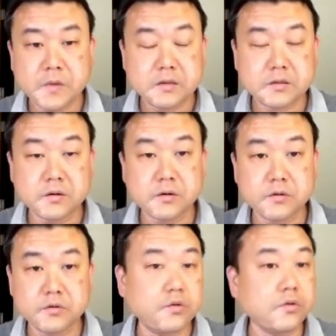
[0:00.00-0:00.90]

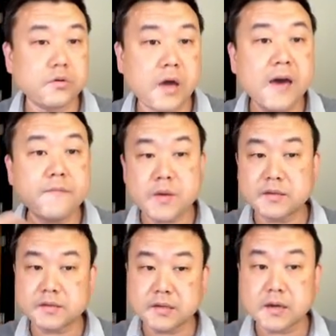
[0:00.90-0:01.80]
So you have
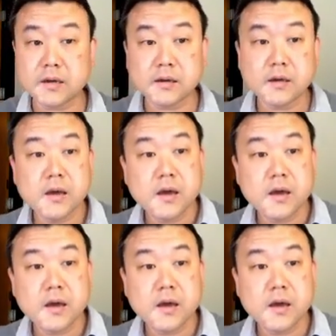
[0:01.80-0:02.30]
been seeing